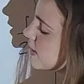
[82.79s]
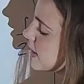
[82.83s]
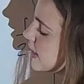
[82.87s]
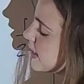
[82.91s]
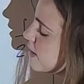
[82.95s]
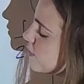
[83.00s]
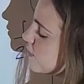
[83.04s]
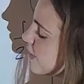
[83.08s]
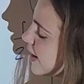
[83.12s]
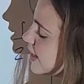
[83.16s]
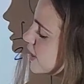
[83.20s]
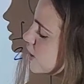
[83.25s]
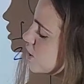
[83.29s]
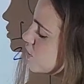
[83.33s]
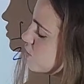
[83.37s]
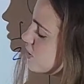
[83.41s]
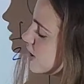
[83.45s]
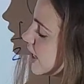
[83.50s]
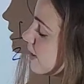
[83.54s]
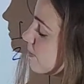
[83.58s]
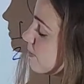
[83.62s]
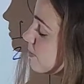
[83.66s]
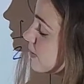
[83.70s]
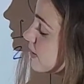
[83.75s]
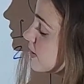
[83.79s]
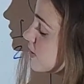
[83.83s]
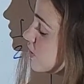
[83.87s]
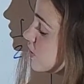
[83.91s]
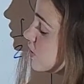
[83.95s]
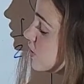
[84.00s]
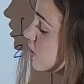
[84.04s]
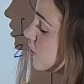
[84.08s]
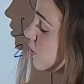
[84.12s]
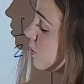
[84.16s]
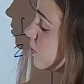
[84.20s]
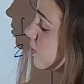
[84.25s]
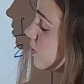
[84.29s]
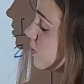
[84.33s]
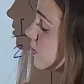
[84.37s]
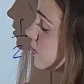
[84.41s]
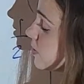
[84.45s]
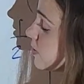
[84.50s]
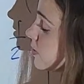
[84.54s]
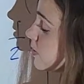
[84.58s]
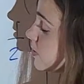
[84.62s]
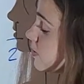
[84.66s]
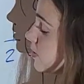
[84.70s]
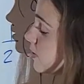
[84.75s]
if I do 10 plus 2,
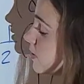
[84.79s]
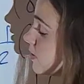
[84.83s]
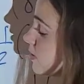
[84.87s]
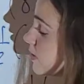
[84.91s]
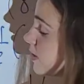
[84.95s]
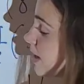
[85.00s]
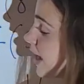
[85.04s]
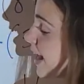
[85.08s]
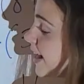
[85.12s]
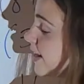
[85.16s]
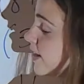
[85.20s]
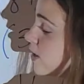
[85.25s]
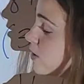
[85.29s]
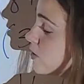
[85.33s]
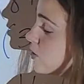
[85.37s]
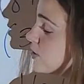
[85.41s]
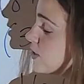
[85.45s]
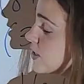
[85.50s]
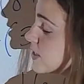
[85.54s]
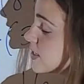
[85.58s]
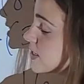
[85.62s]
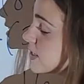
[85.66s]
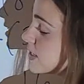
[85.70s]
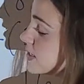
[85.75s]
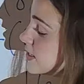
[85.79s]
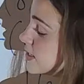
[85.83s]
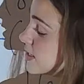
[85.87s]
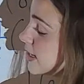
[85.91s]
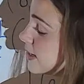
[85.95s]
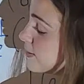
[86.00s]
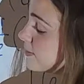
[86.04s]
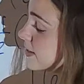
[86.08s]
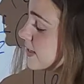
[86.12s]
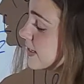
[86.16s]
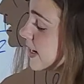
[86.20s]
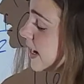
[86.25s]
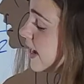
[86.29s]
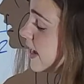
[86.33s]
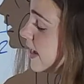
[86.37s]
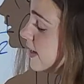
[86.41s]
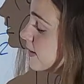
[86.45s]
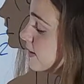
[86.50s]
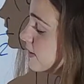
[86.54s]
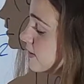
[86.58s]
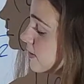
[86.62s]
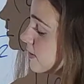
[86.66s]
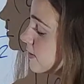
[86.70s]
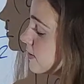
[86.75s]
I know 16 times
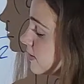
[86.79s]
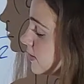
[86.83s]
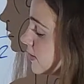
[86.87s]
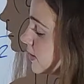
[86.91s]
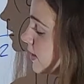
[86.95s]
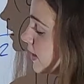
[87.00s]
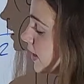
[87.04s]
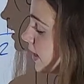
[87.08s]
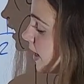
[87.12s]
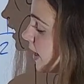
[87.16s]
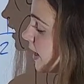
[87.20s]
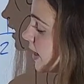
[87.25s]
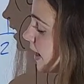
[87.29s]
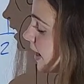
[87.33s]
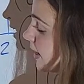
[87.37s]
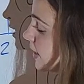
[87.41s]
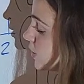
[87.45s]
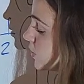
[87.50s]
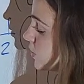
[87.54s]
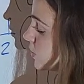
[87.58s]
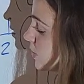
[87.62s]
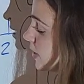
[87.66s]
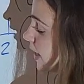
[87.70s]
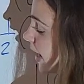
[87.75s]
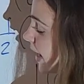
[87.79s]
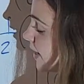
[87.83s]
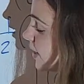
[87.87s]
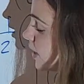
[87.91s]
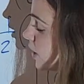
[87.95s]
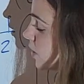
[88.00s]
10, and I, do, I